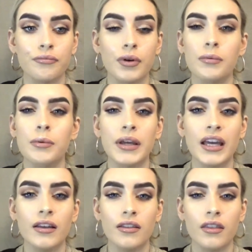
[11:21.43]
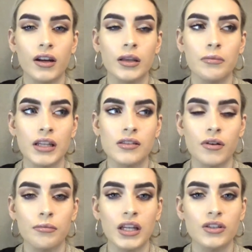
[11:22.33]
probably 30 minutes
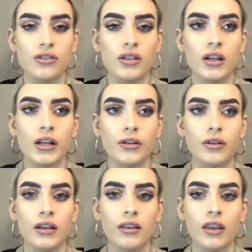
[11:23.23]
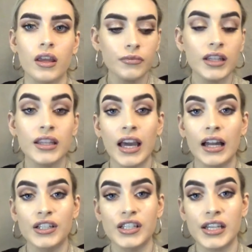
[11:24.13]
for me, just including the
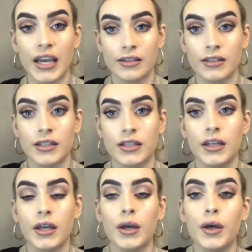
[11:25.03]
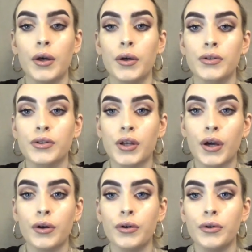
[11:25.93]
allergy test.
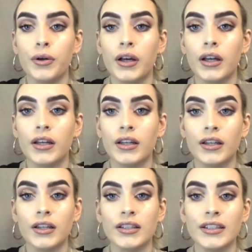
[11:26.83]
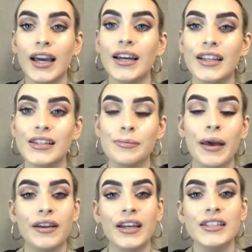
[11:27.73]
So yeah, that's
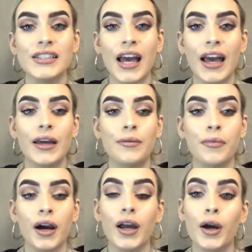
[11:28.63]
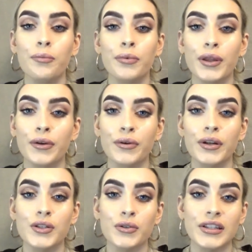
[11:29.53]
about it. I hope you
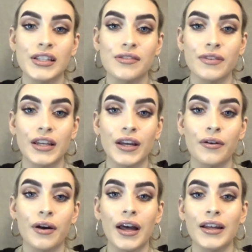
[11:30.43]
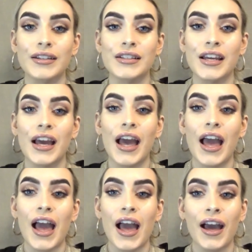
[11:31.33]
enjoyed this video, and
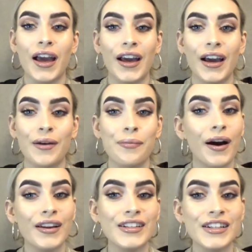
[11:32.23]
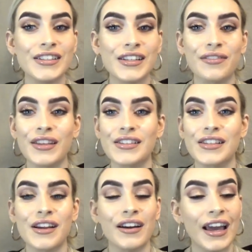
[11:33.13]
apologies if this
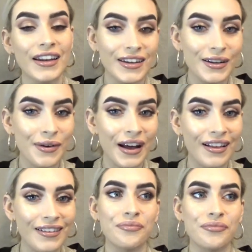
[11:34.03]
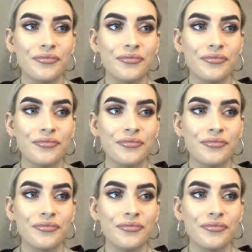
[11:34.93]
is not edited well.